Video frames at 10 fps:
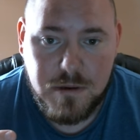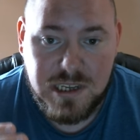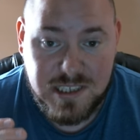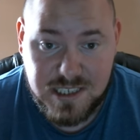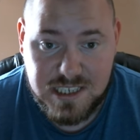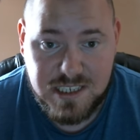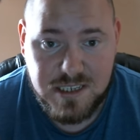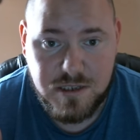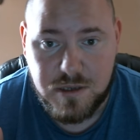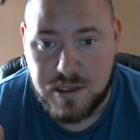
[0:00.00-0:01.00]

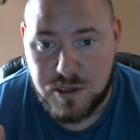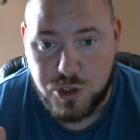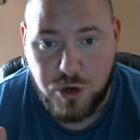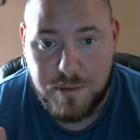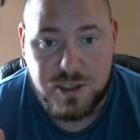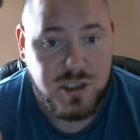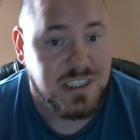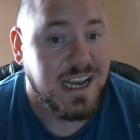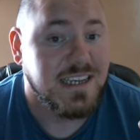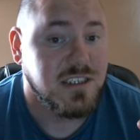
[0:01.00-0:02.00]
consistent in enjoyment, just
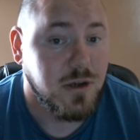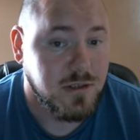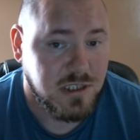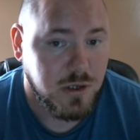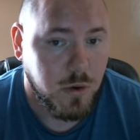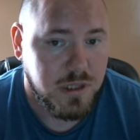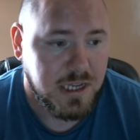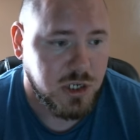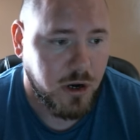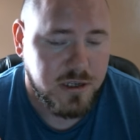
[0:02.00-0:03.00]
not as good as the Golden
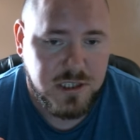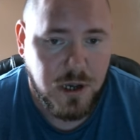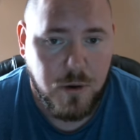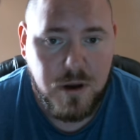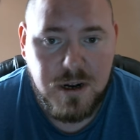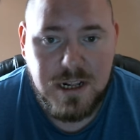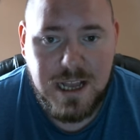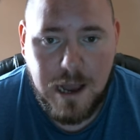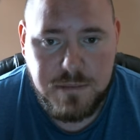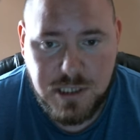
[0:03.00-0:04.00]
Age arc. So
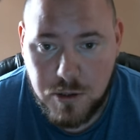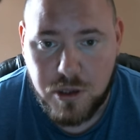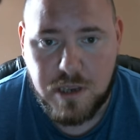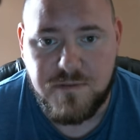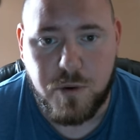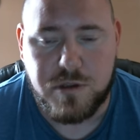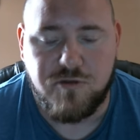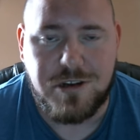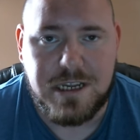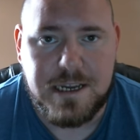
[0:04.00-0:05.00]
I'm still looking forward to
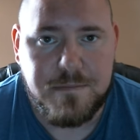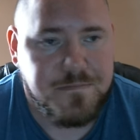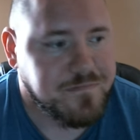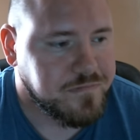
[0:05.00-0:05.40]
reading it.